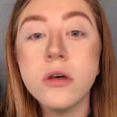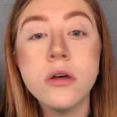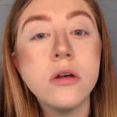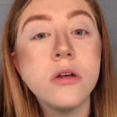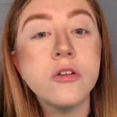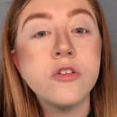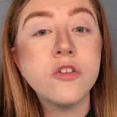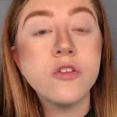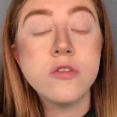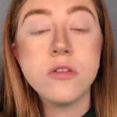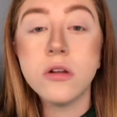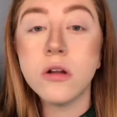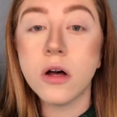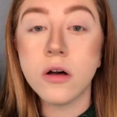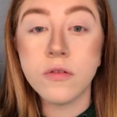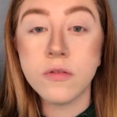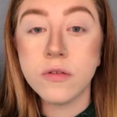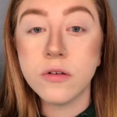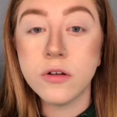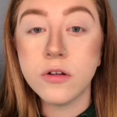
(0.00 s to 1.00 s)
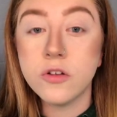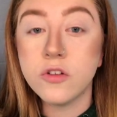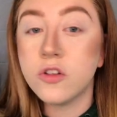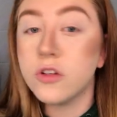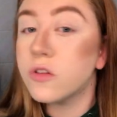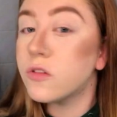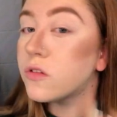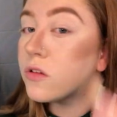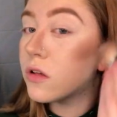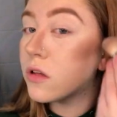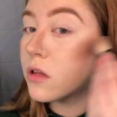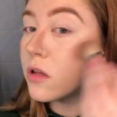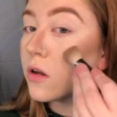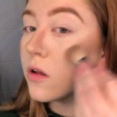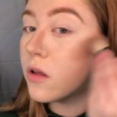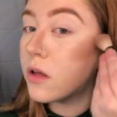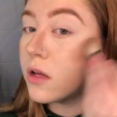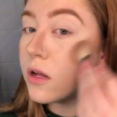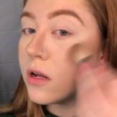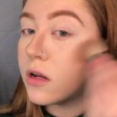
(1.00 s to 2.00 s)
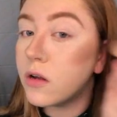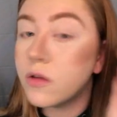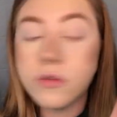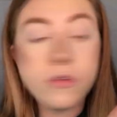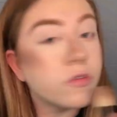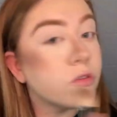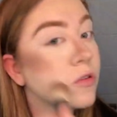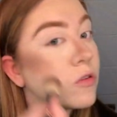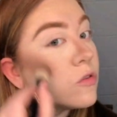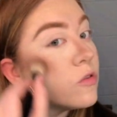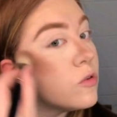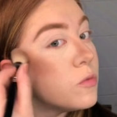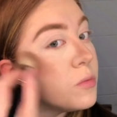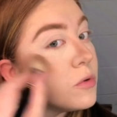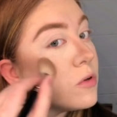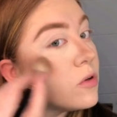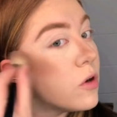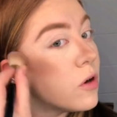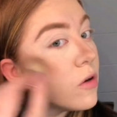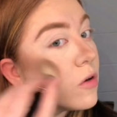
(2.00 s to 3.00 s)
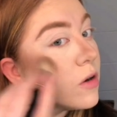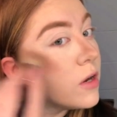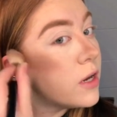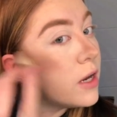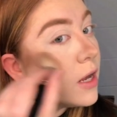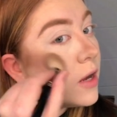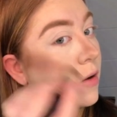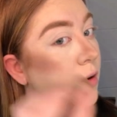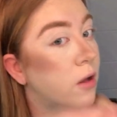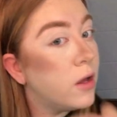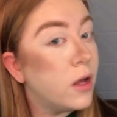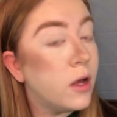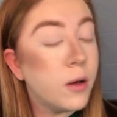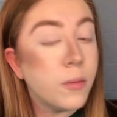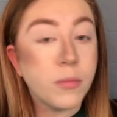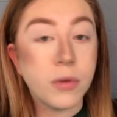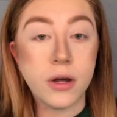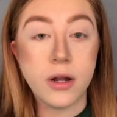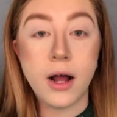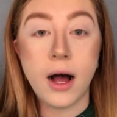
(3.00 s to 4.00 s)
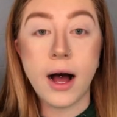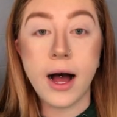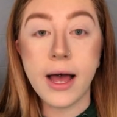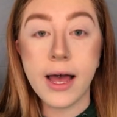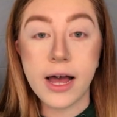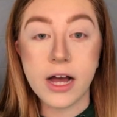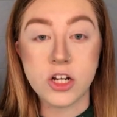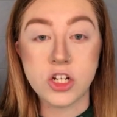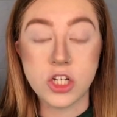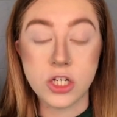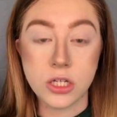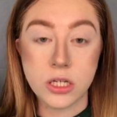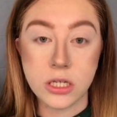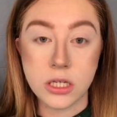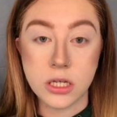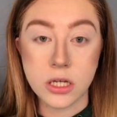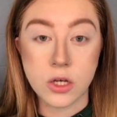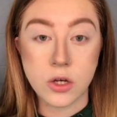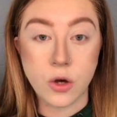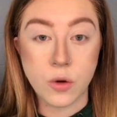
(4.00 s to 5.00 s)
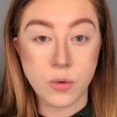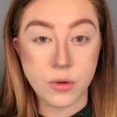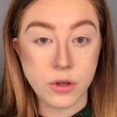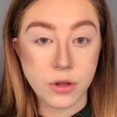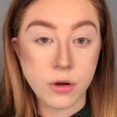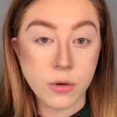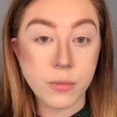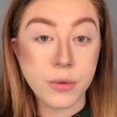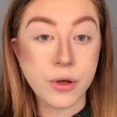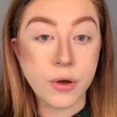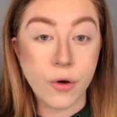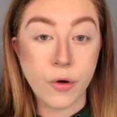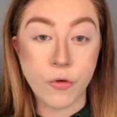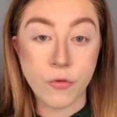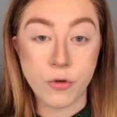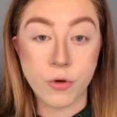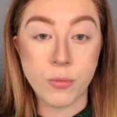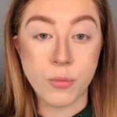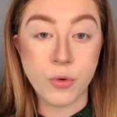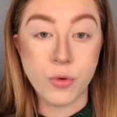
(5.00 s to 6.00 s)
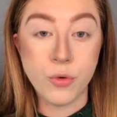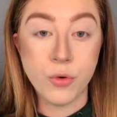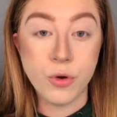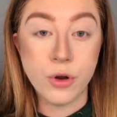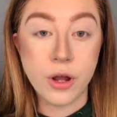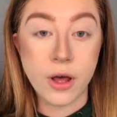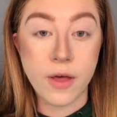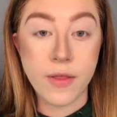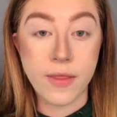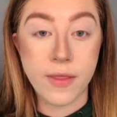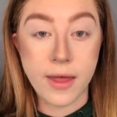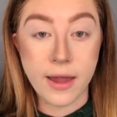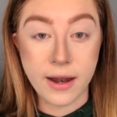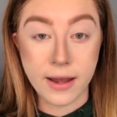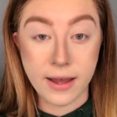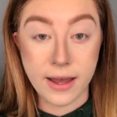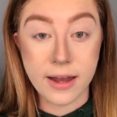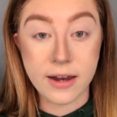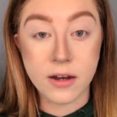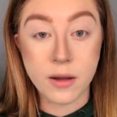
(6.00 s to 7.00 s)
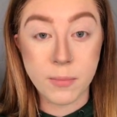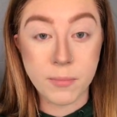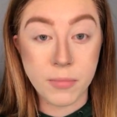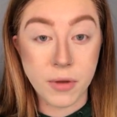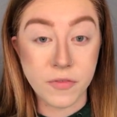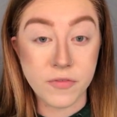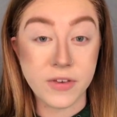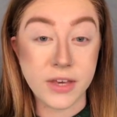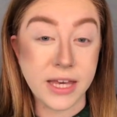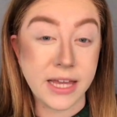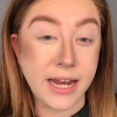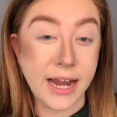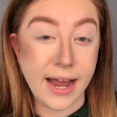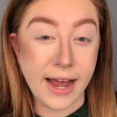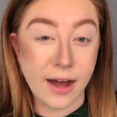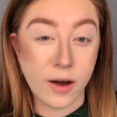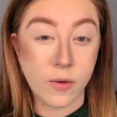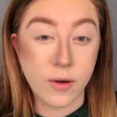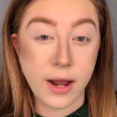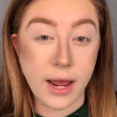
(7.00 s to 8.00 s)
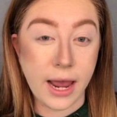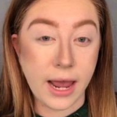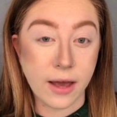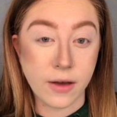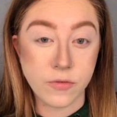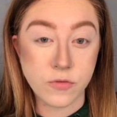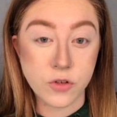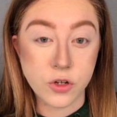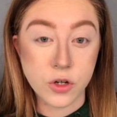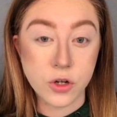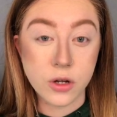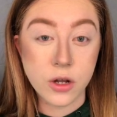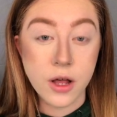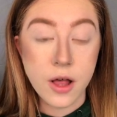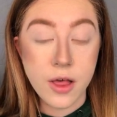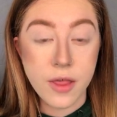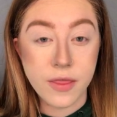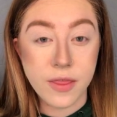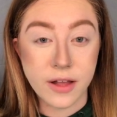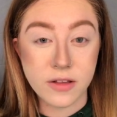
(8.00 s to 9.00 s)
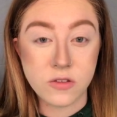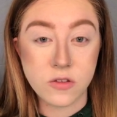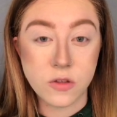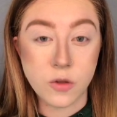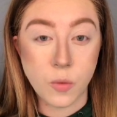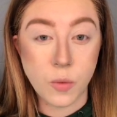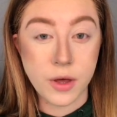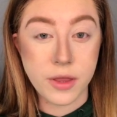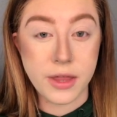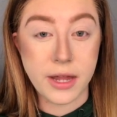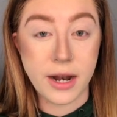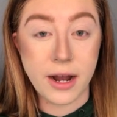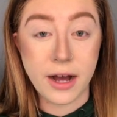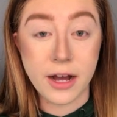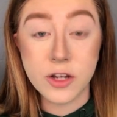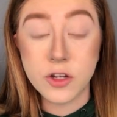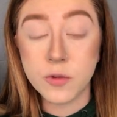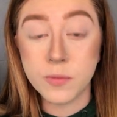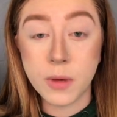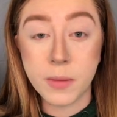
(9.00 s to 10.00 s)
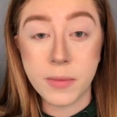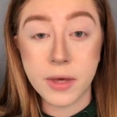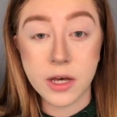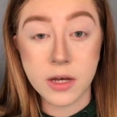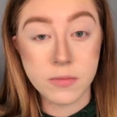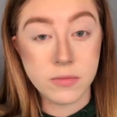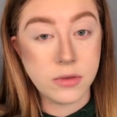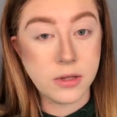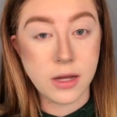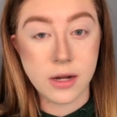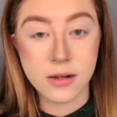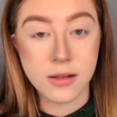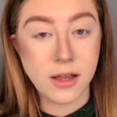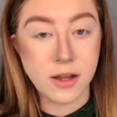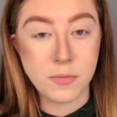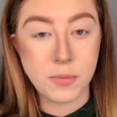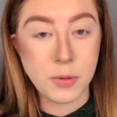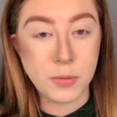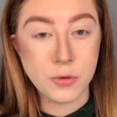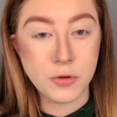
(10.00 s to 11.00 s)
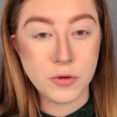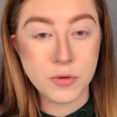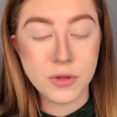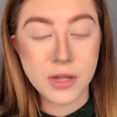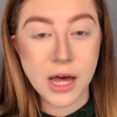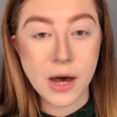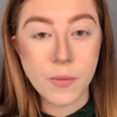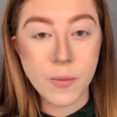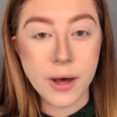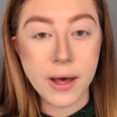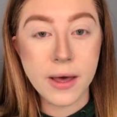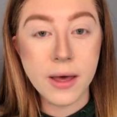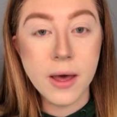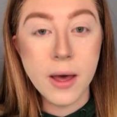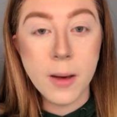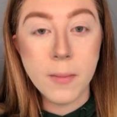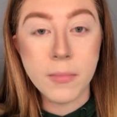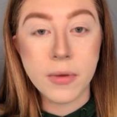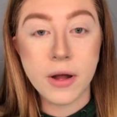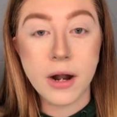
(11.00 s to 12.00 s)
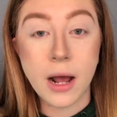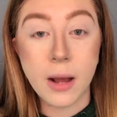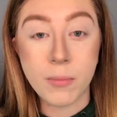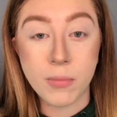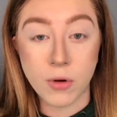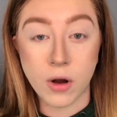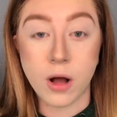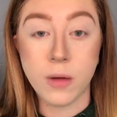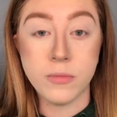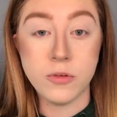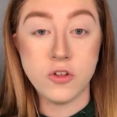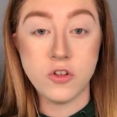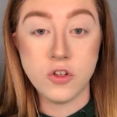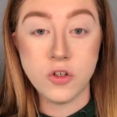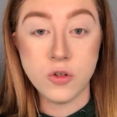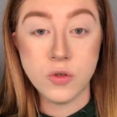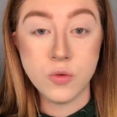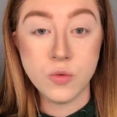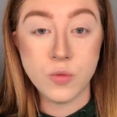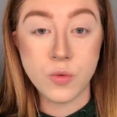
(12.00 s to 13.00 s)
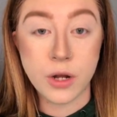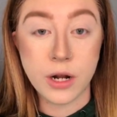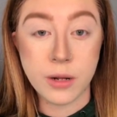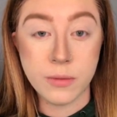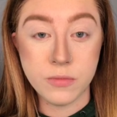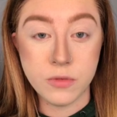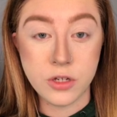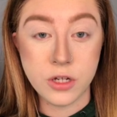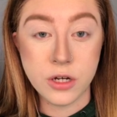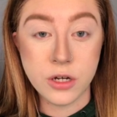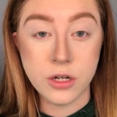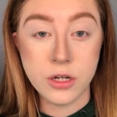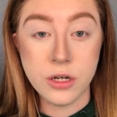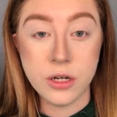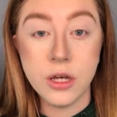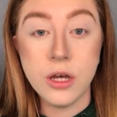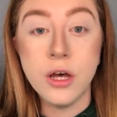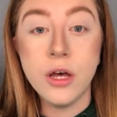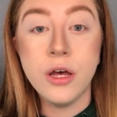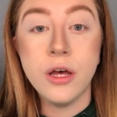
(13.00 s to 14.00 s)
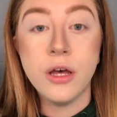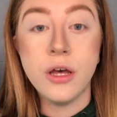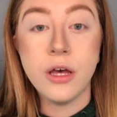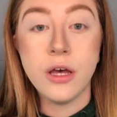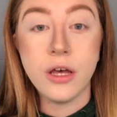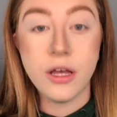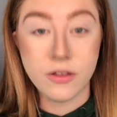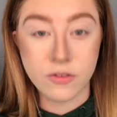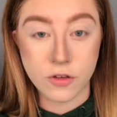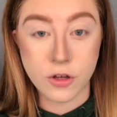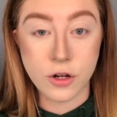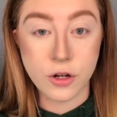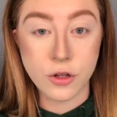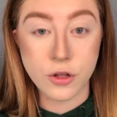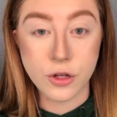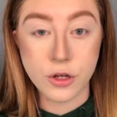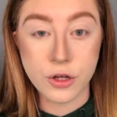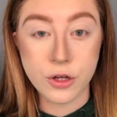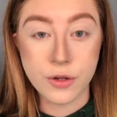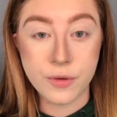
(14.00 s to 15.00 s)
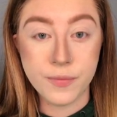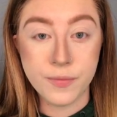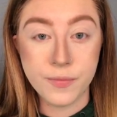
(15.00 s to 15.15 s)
Just enough, just a little, and I know this looks super dark right now, but I actually go a little bit overboard and then I end up buffing it out after. That's the way that I do my makeup. Not a lot of people do it that way, but I promise you, when I'm done, it's gonna look good.